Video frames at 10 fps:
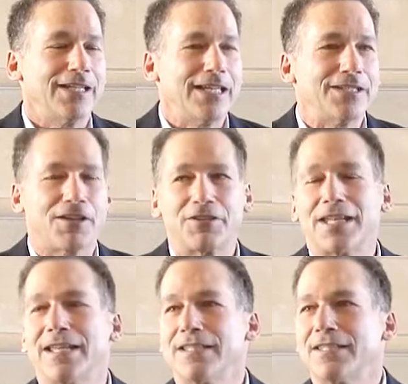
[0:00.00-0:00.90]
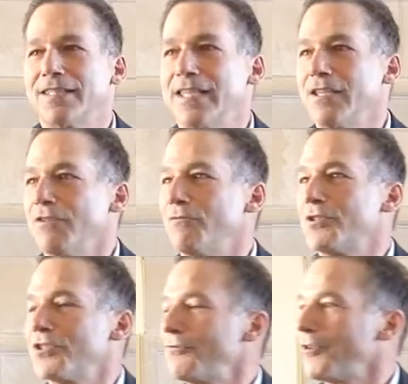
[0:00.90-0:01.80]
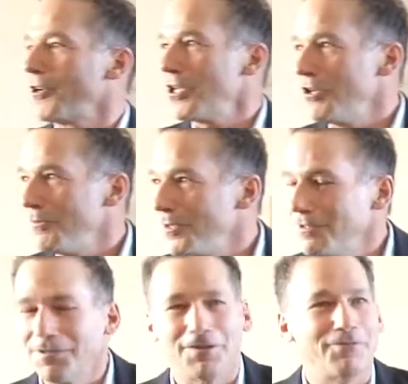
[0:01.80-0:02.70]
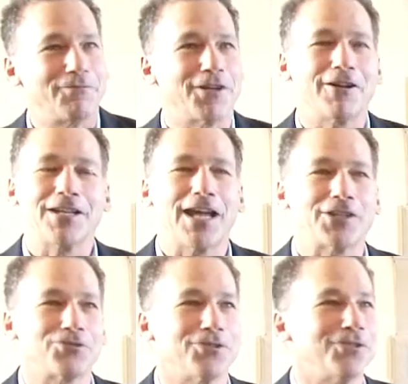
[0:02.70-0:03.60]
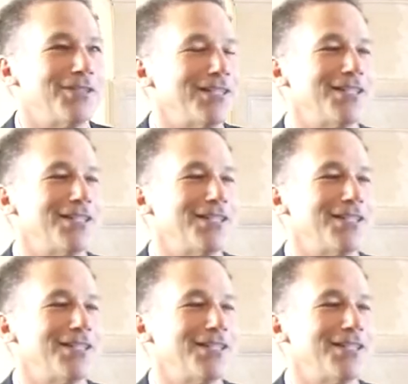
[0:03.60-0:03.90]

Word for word: is our tendency, which is very human, very natural,